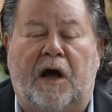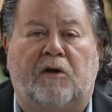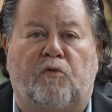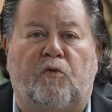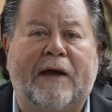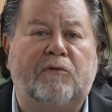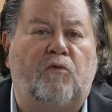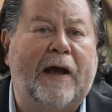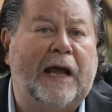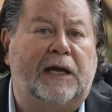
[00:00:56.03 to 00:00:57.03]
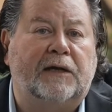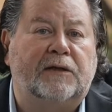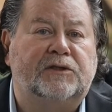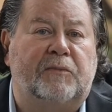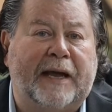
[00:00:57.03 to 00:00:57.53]
A great way
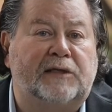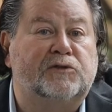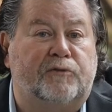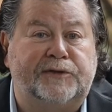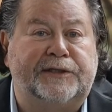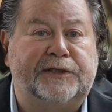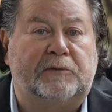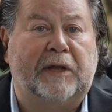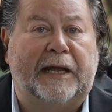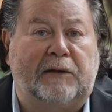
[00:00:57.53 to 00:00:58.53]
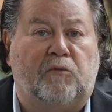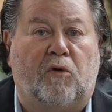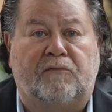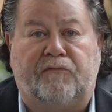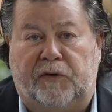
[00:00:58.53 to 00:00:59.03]
to make strategic planning
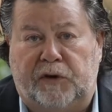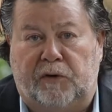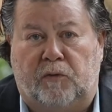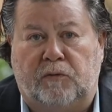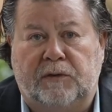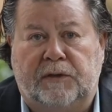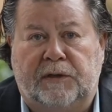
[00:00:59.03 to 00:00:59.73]
work for you